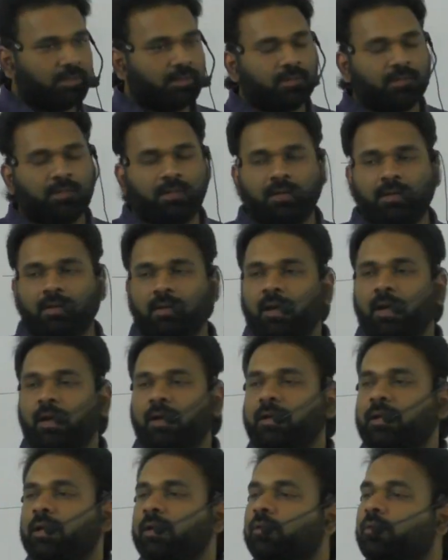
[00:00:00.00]
then
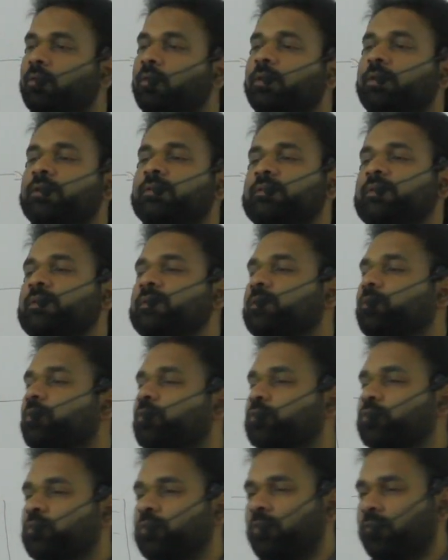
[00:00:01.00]
I need not discuss
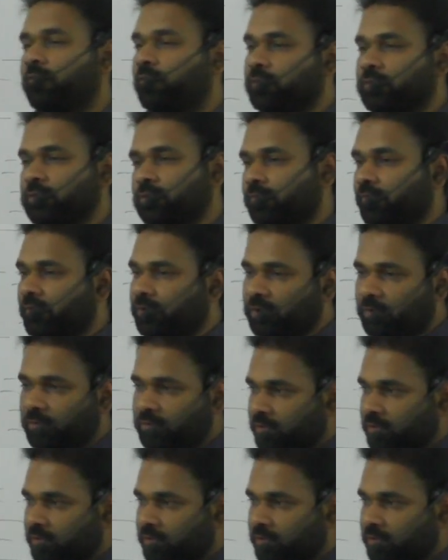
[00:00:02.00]
about pseudo force. Without